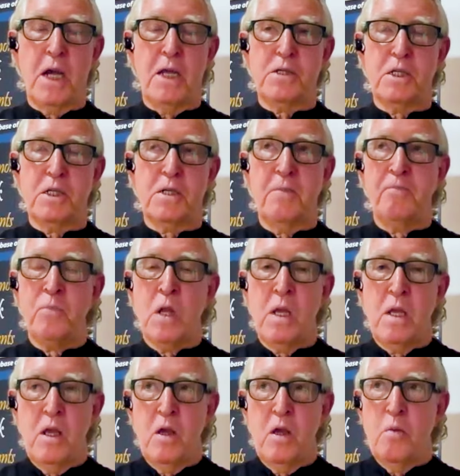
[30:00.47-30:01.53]
prices.
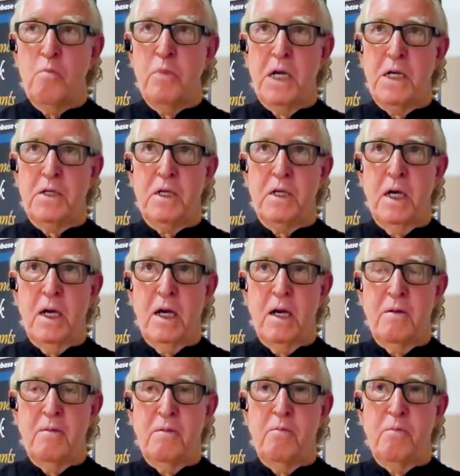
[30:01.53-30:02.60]
But
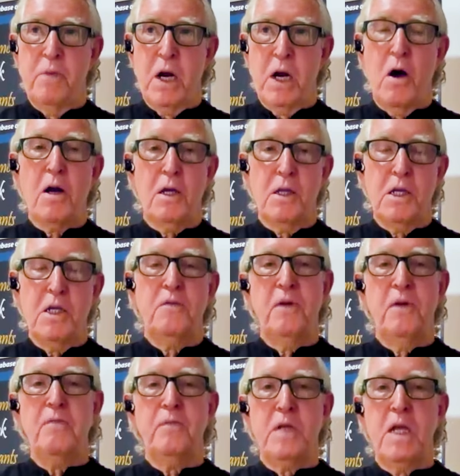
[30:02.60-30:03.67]
all of these
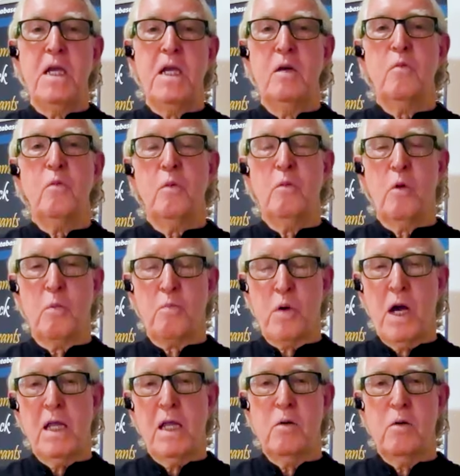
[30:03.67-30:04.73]
15 were
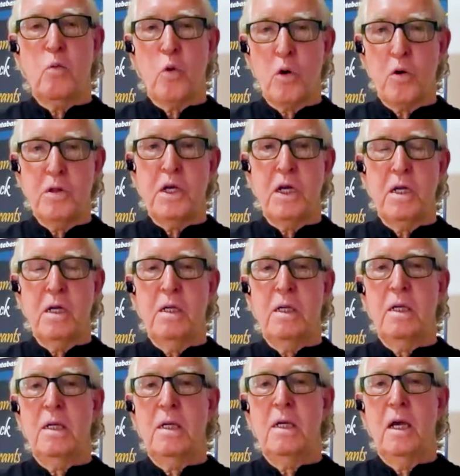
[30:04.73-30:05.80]
probably worthy
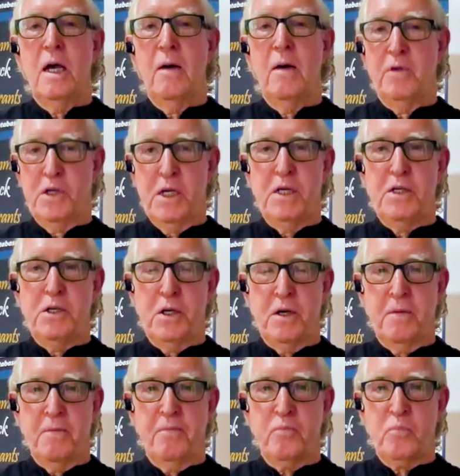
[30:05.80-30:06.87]
of
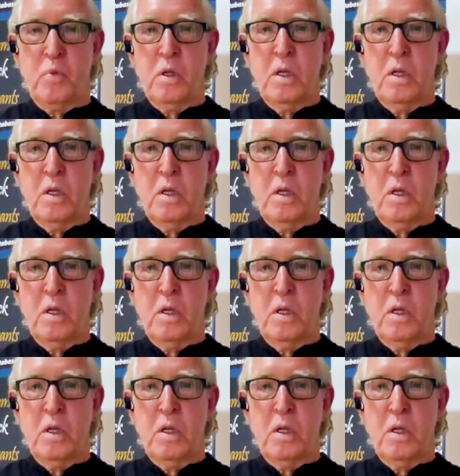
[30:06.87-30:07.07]
attention.